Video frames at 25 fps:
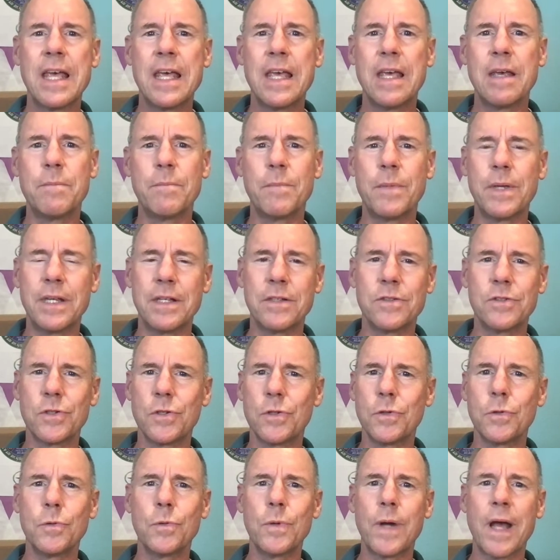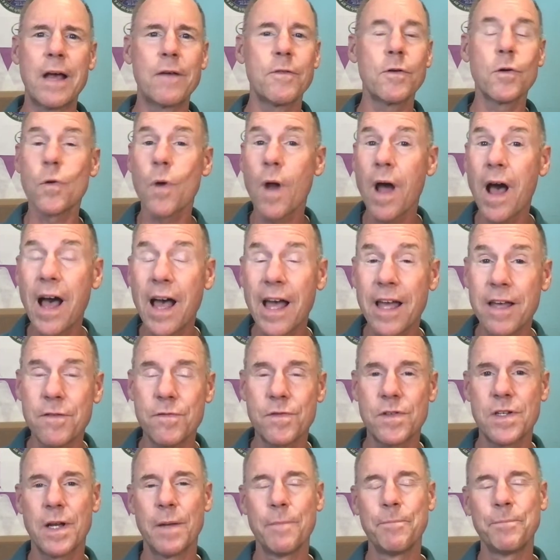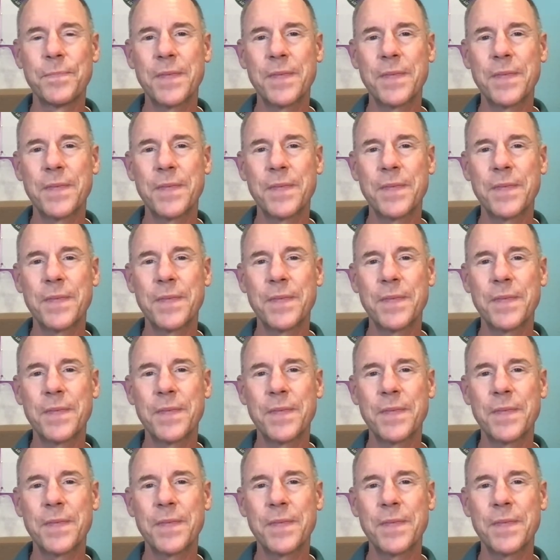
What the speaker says: it means you have arrived.